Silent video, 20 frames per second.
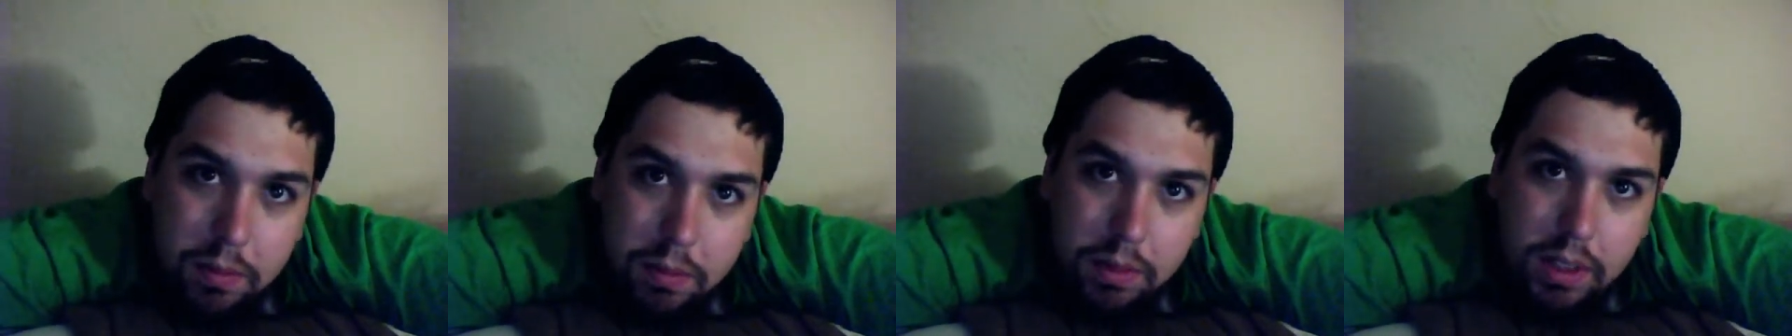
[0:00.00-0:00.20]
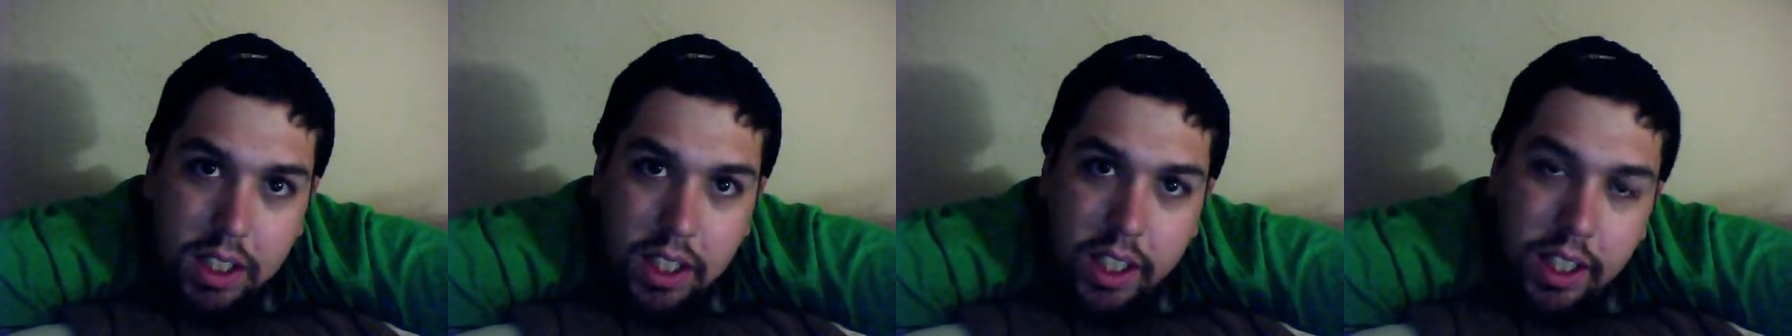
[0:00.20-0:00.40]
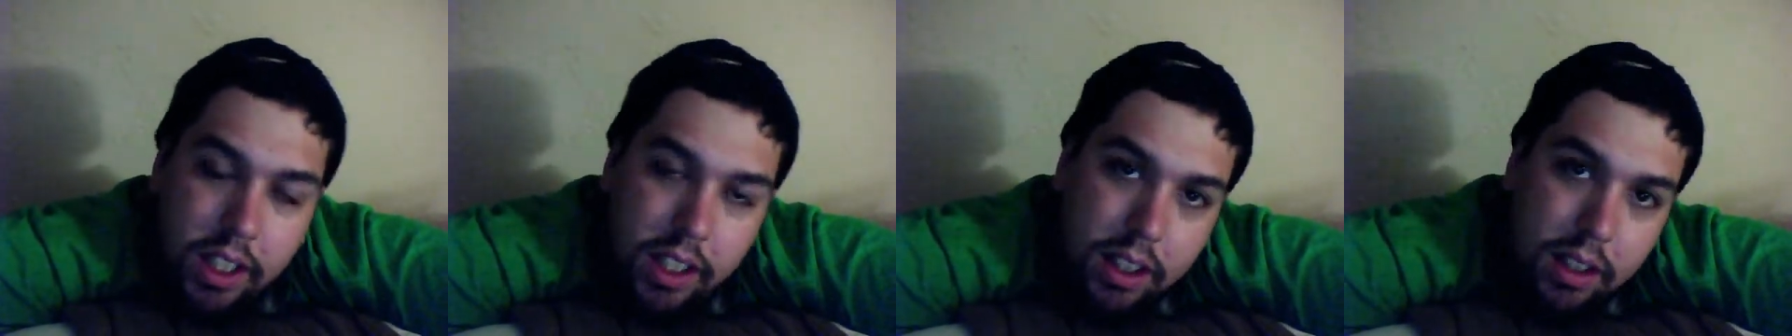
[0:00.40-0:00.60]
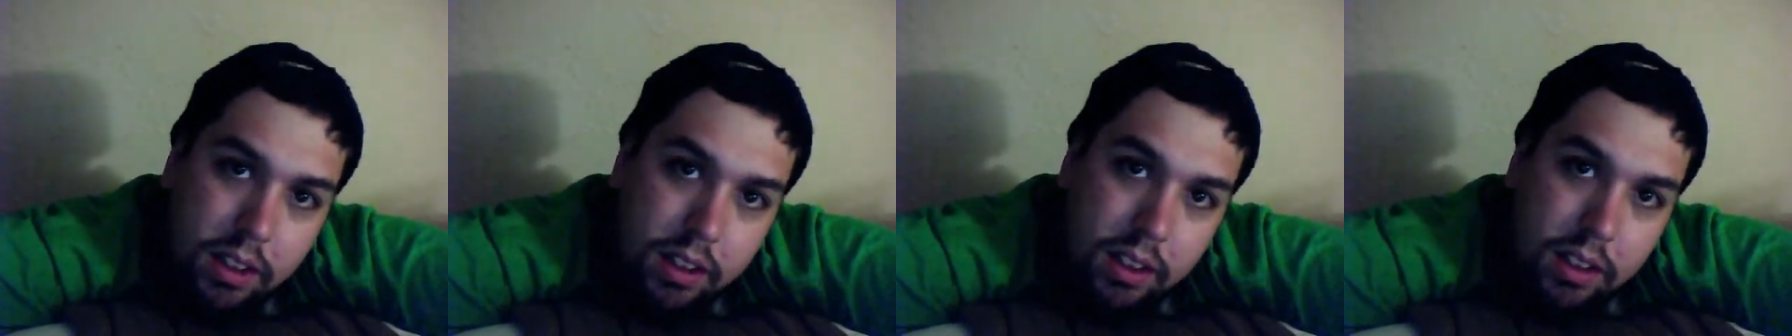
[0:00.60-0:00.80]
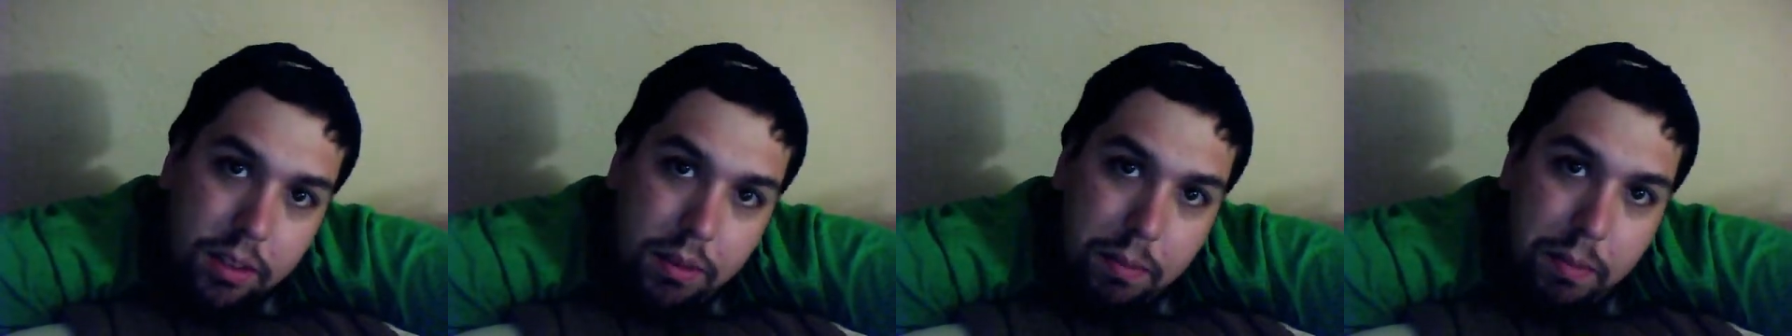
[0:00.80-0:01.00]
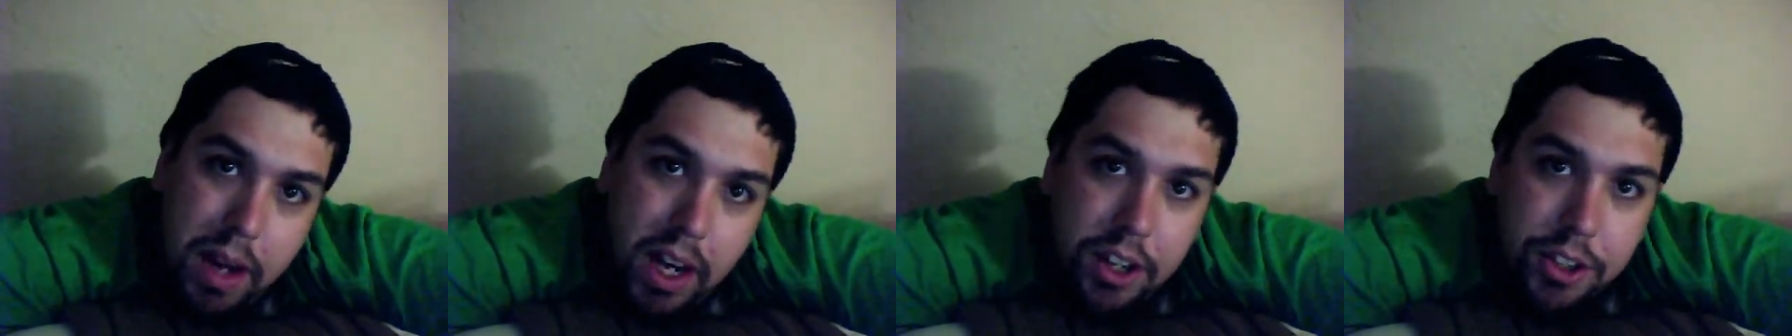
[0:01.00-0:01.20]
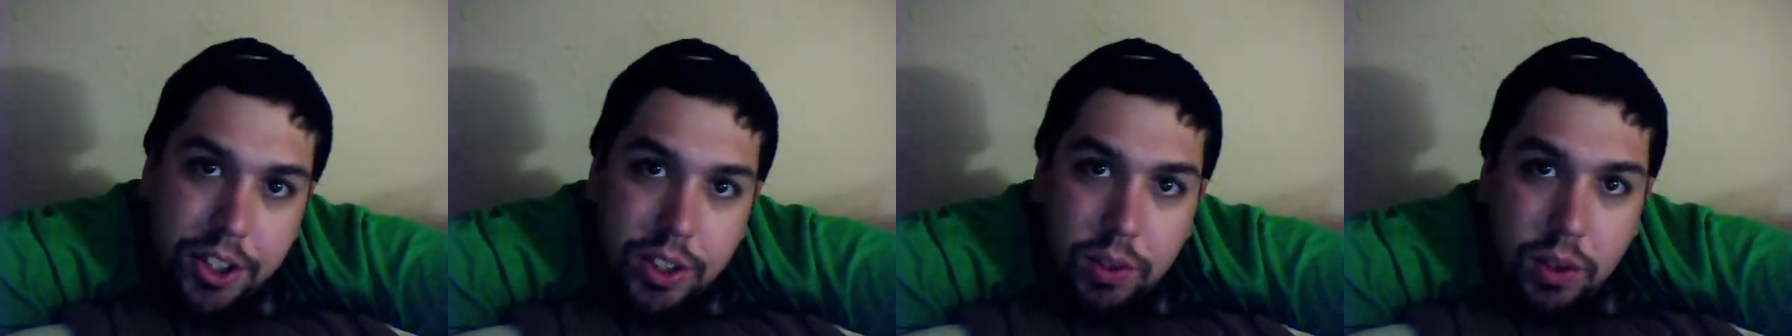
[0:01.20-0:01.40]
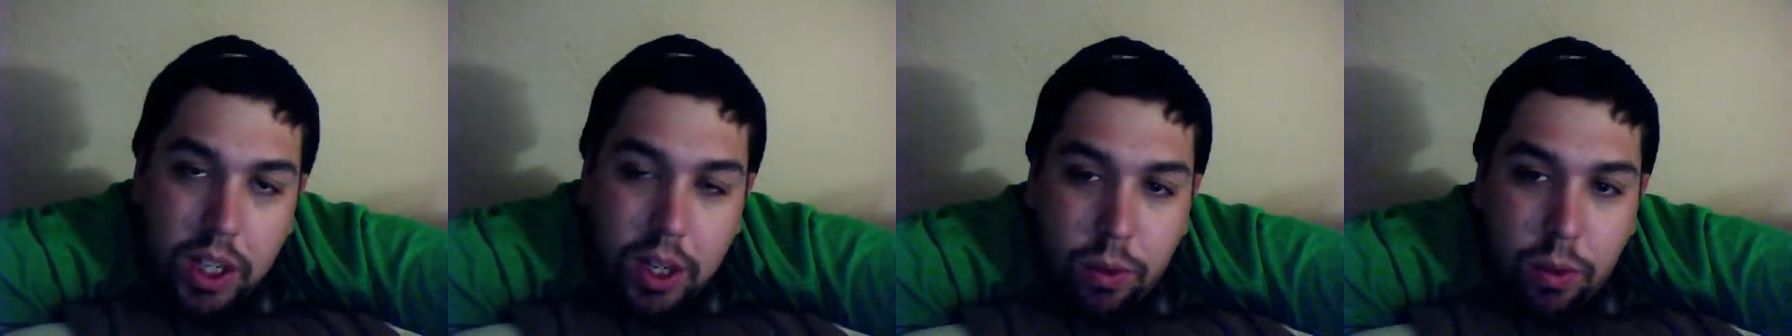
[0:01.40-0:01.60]
my
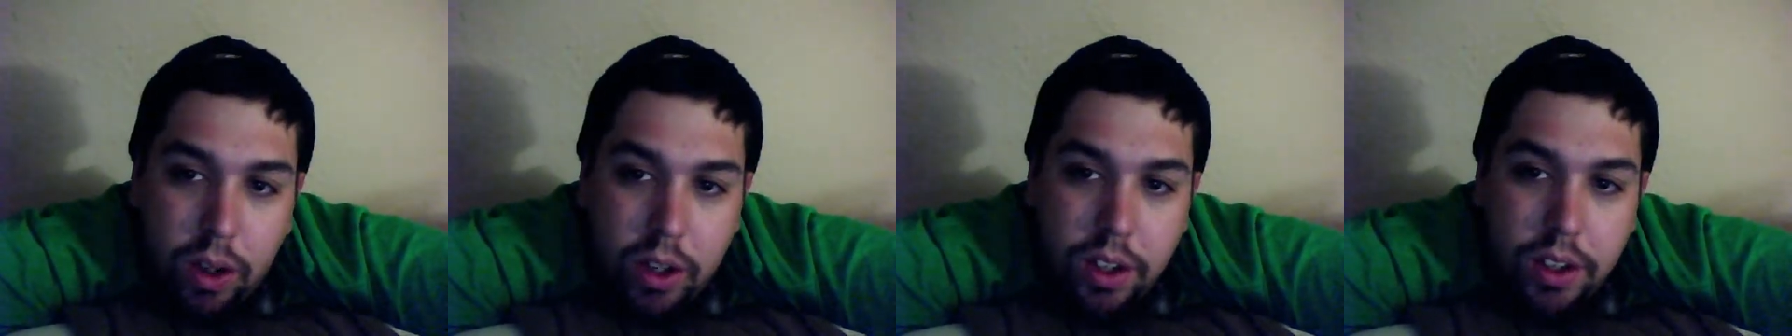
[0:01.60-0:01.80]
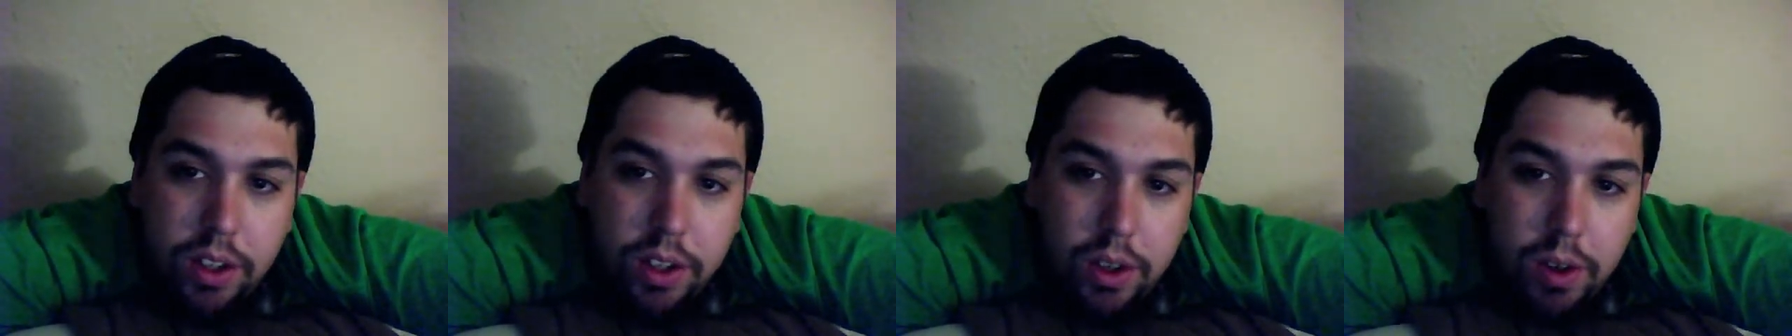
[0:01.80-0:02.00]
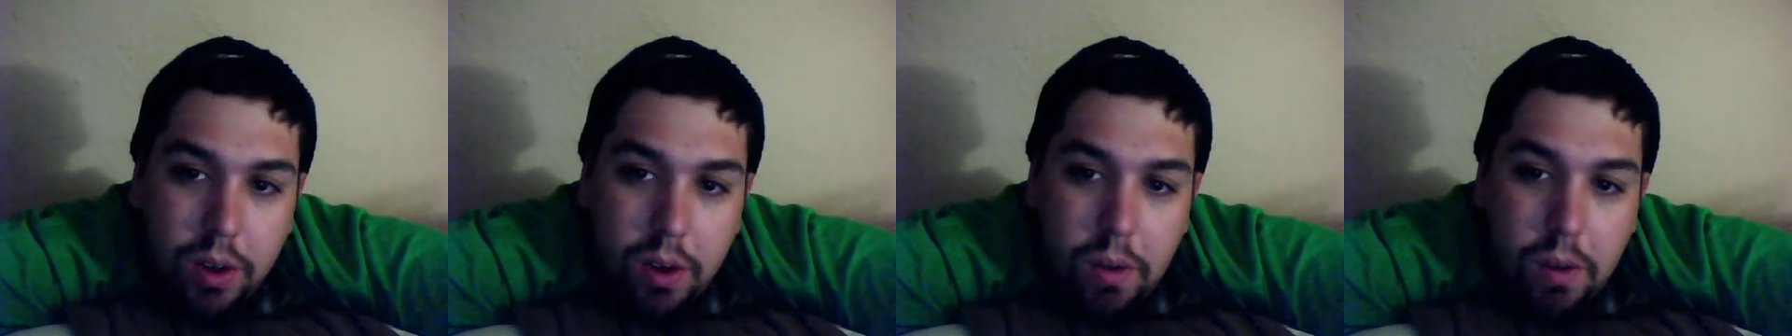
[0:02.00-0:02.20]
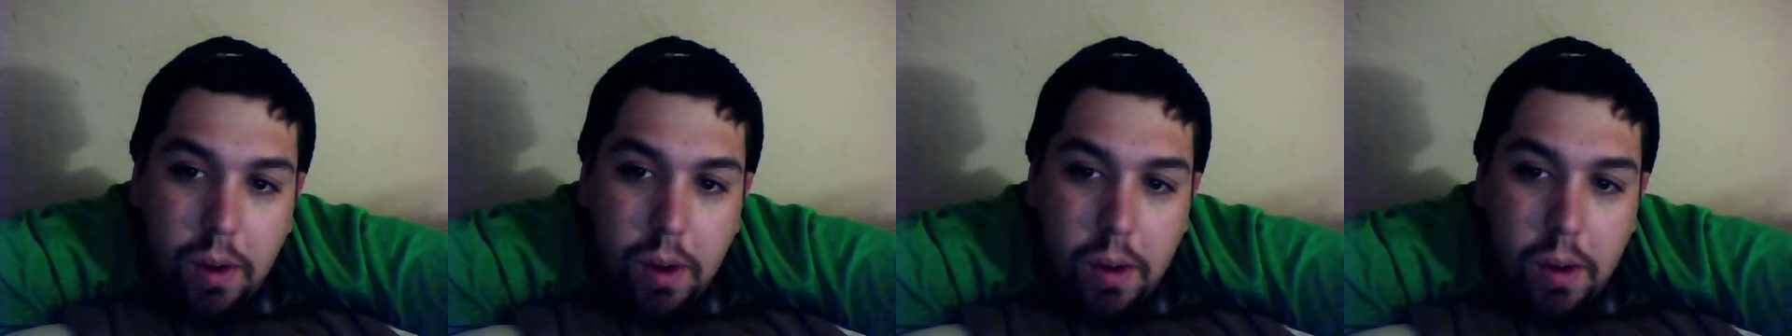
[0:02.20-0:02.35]
major, what I want to do,